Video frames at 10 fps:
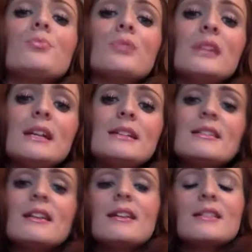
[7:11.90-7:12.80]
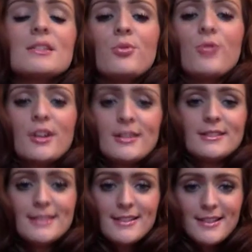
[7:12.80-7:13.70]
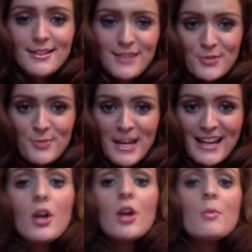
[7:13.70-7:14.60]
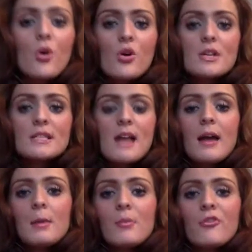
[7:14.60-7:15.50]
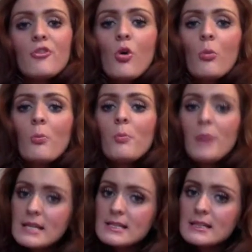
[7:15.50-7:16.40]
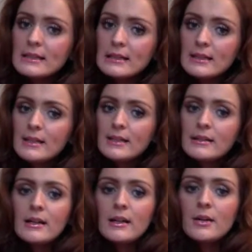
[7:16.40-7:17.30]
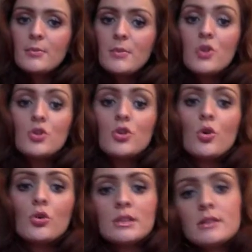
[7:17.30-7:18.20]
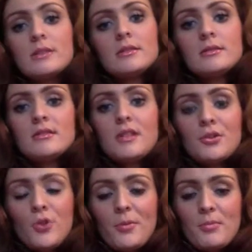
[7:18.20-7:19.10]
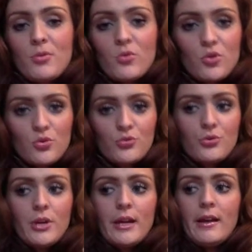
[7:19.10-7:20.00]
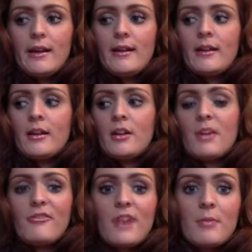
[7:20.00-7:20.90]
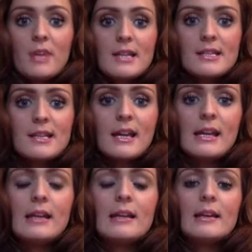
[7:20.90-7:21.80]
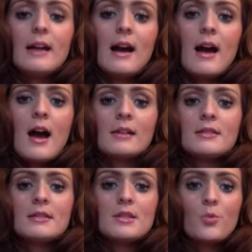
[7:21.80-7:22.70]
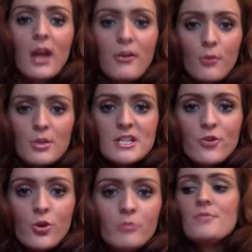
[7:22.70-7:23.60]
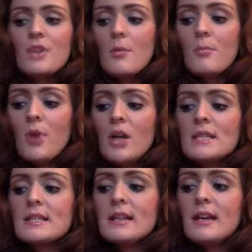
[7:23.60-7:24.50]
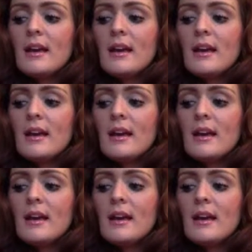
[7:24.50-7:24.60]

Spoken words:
Please support Glasgow Mary. Because I'm from Paisley, not a lot of people know my family history and where everyone's from, but